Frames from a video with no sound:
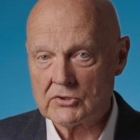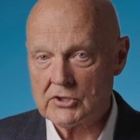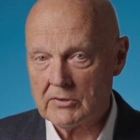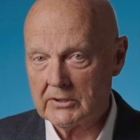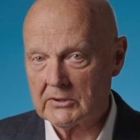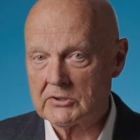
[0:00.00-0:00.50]

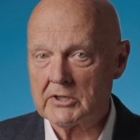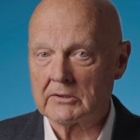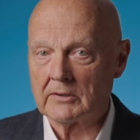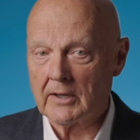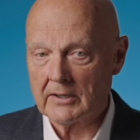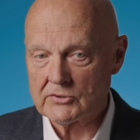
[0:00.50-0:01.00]
sharing the
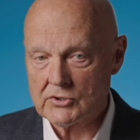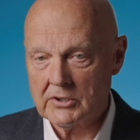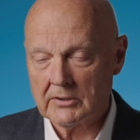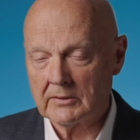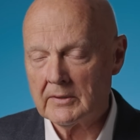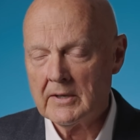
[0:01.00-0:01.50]

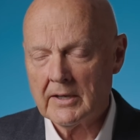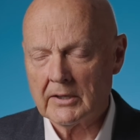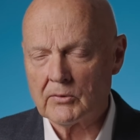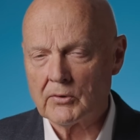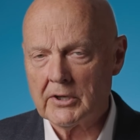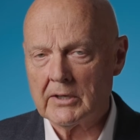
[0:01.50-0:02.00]
technology and and
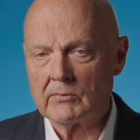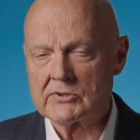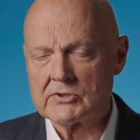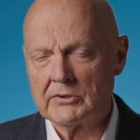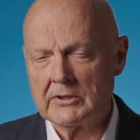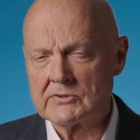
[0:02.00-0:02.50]
creating
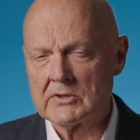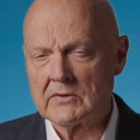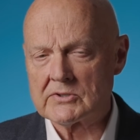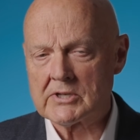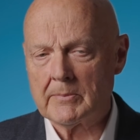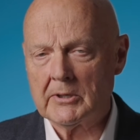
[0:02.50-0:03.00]
resilience in
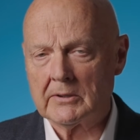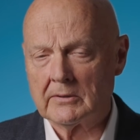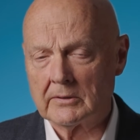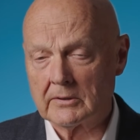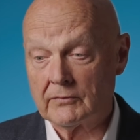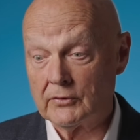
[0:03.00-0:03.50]
the
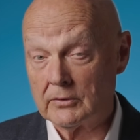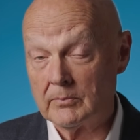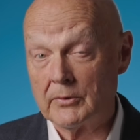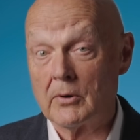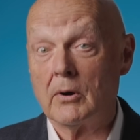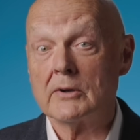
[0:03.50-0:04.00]
semiconductor field,
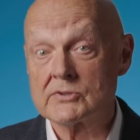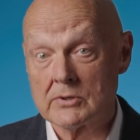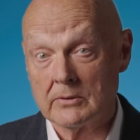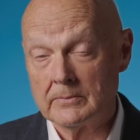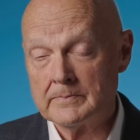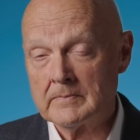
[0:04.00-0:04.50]
but are
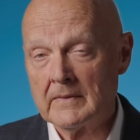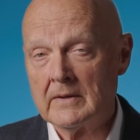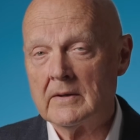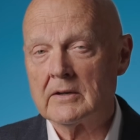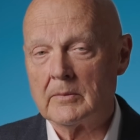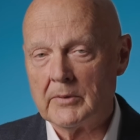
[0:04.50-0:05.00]
also
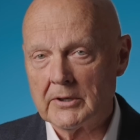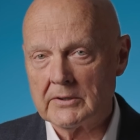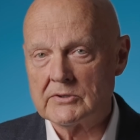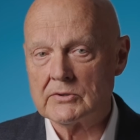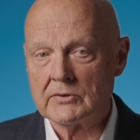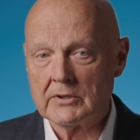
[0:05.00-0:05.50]

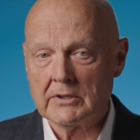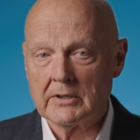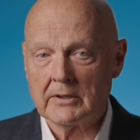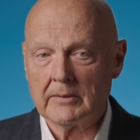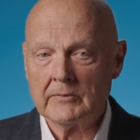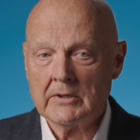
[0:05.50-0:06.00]
committed to the
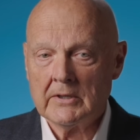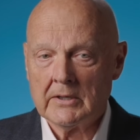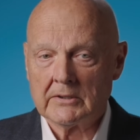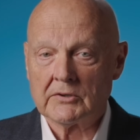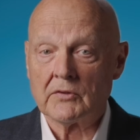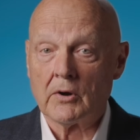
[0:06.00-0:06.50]
uh,
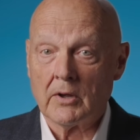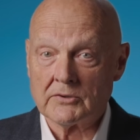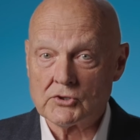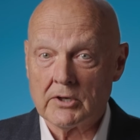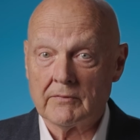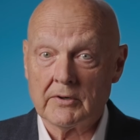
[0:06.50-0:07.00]
to the
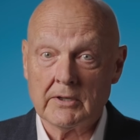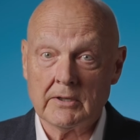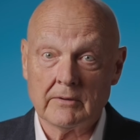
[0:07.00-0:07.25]
longevity